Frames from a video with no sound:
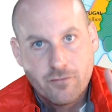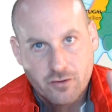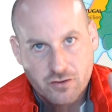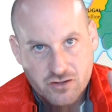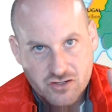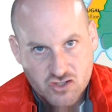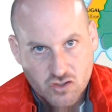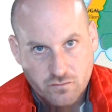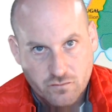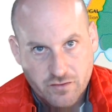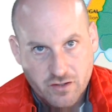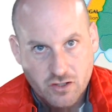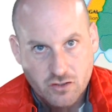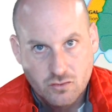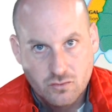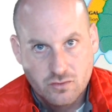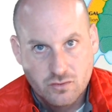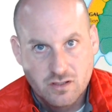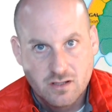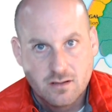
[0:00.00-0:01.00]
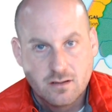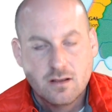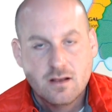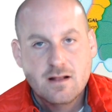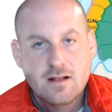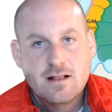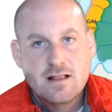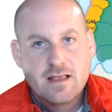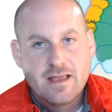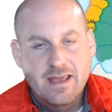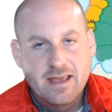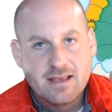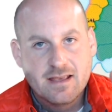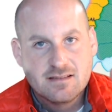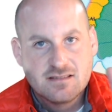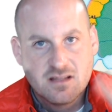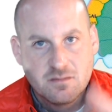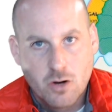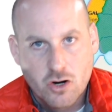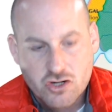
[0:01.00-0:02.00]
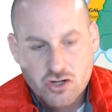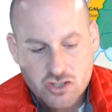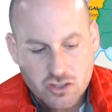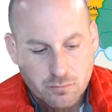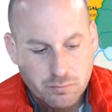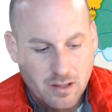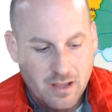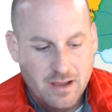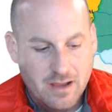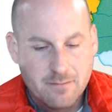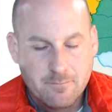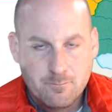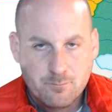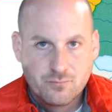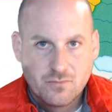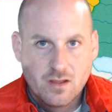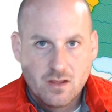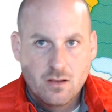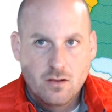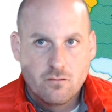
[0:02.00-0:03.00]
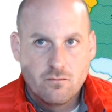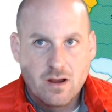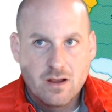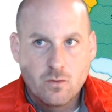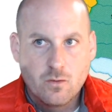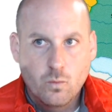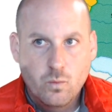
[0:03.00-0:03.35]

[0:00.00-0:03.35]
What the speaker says: the Soviet Union, is the Marshall Plan, right?